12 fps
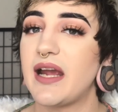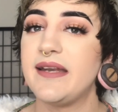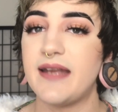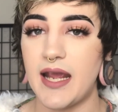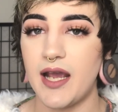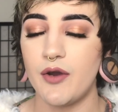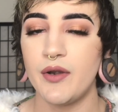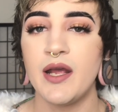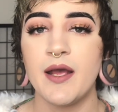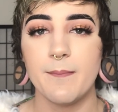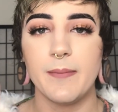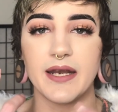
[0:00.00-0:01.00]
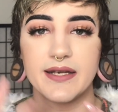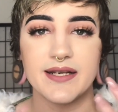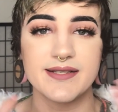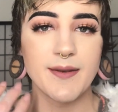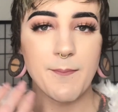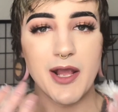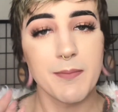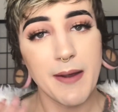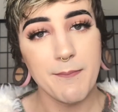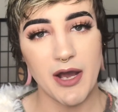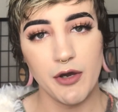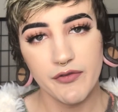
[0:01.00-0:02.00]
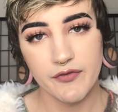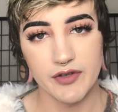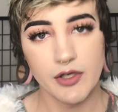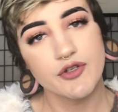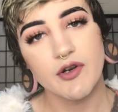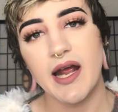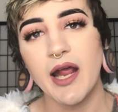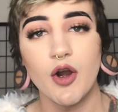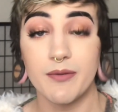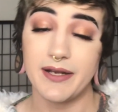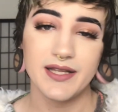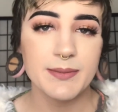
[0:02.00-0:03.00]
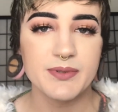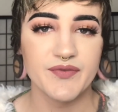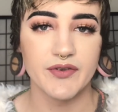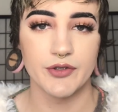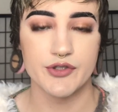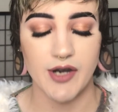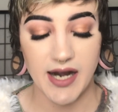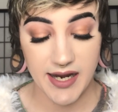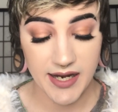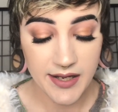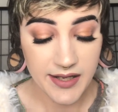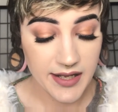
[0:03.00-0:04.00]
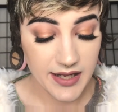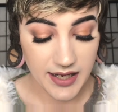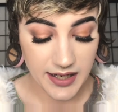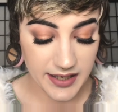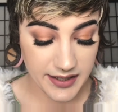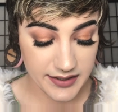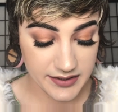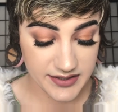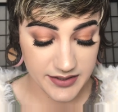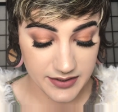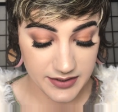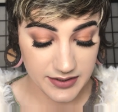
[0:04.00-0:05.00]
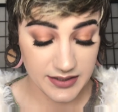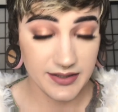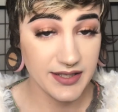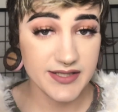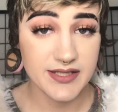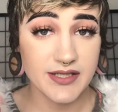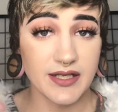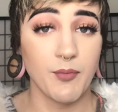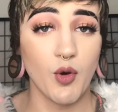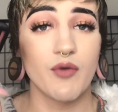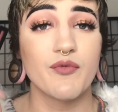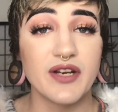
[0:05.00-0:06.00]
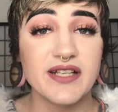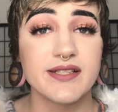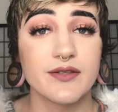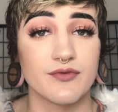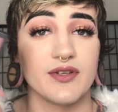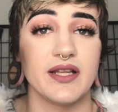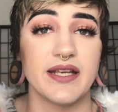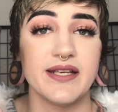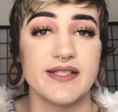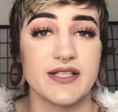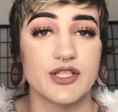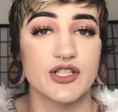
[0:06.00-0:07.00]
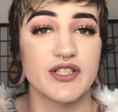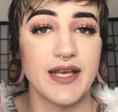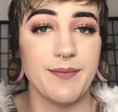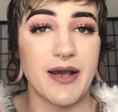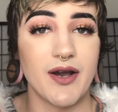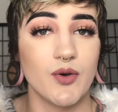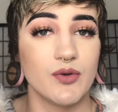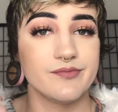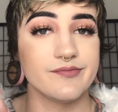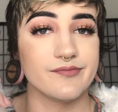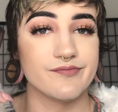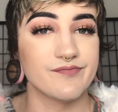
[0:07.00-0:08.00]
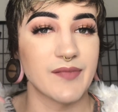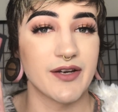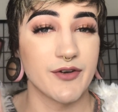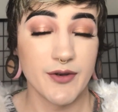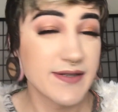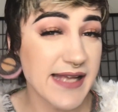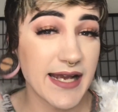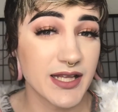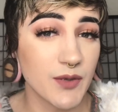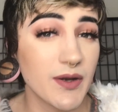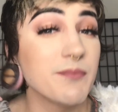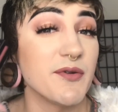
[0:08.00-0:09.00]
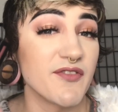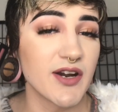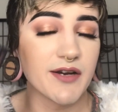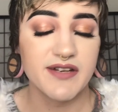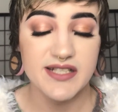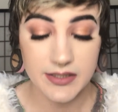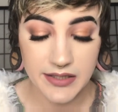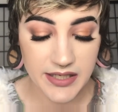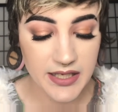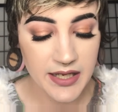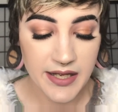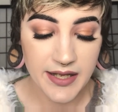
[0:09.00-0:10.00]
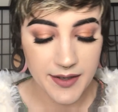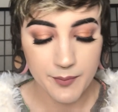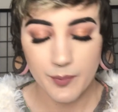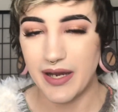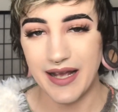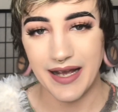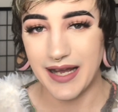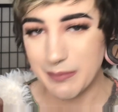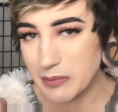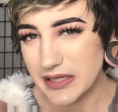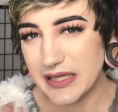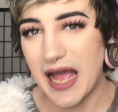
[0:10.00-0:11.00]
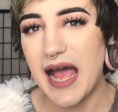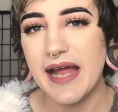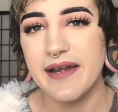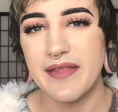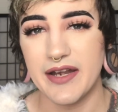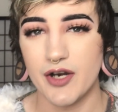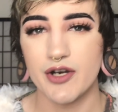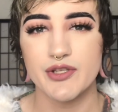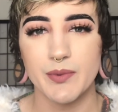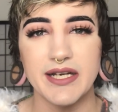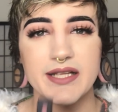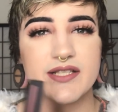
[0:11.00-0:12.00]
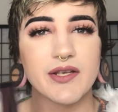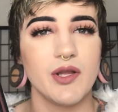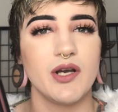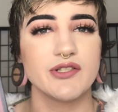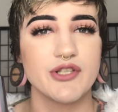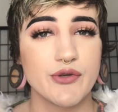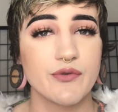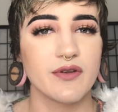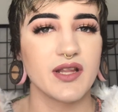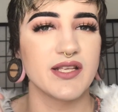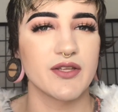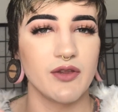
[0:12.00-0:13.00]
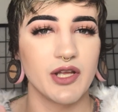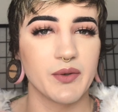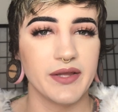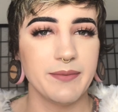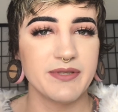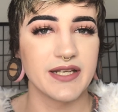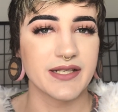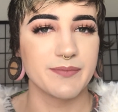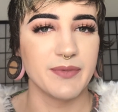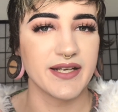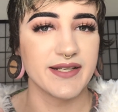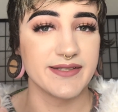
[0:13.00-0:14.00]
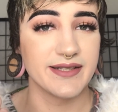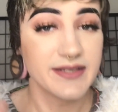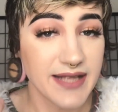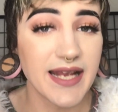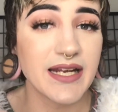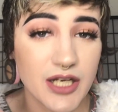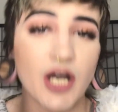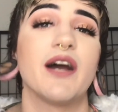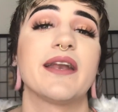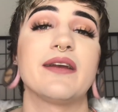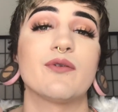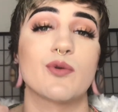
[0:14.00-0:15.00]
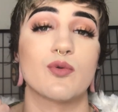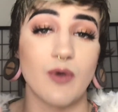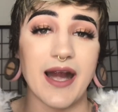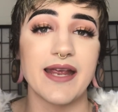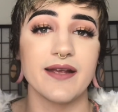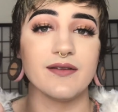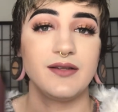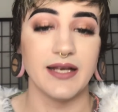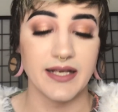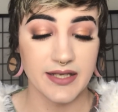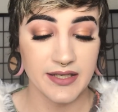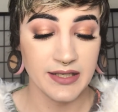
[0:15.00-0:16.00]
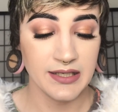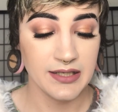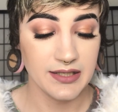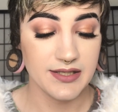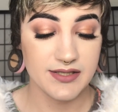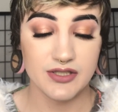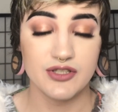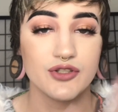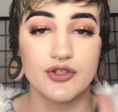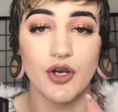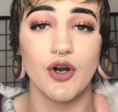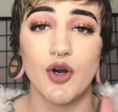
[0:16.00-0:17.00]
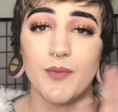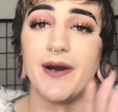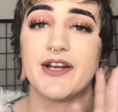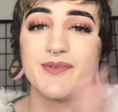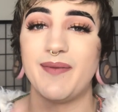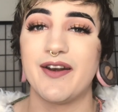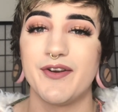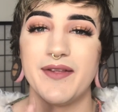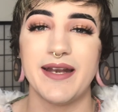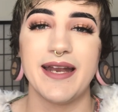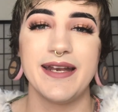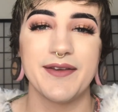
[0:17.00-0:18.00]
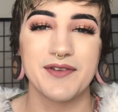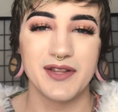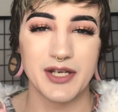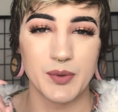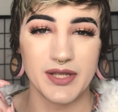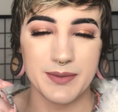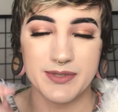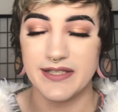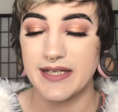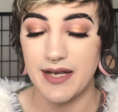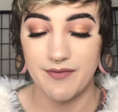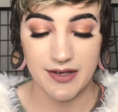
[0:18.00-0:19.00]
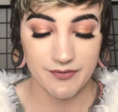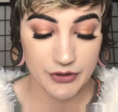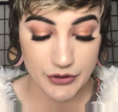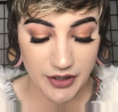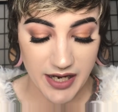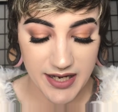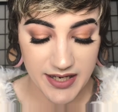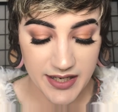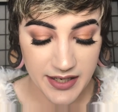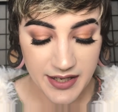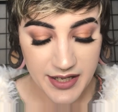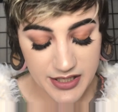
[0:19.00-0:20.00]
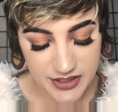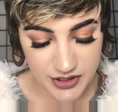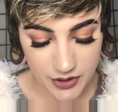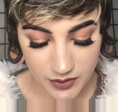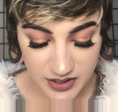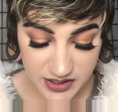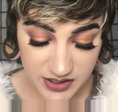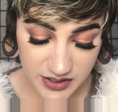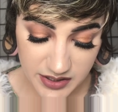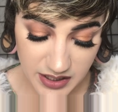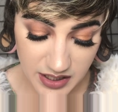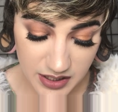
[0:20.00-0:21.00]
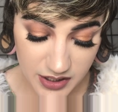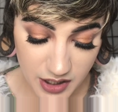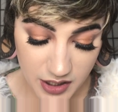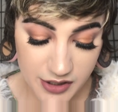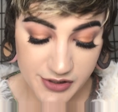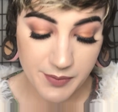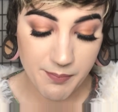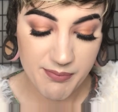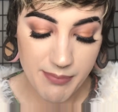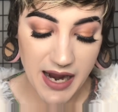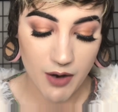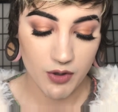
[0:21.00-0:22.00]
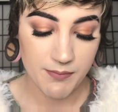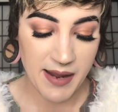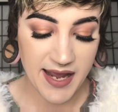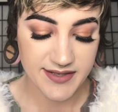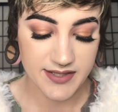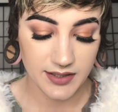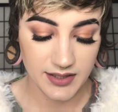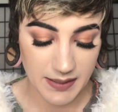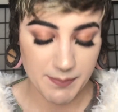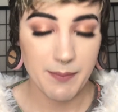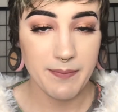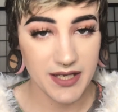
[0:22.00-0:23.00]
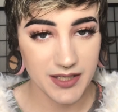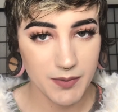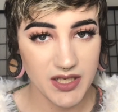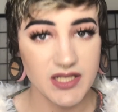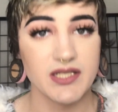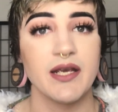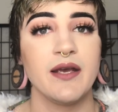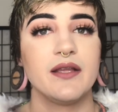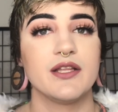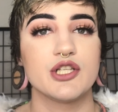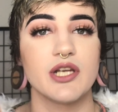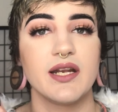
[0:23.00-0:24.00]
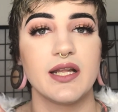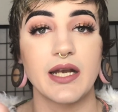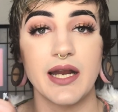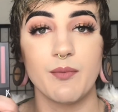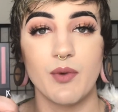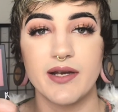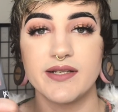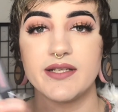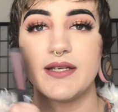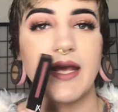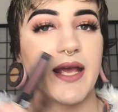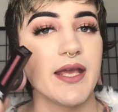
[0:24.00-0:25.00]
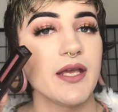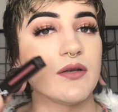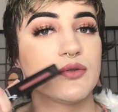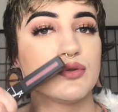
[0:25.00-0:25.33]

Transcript: down, but it doesn't make my mouth feel dry or my lips feel dry. And this is a more recent release. It just came out, I don't know exactly when, but very recently. But I'm glad that Nars waited so long to release their liquid lipsticks, because they got it right. Like, this is so much better than any other liquid lipstick I've ever tried. So this is the Nars Power Matte Lip Pigment. The shade that I am wearing today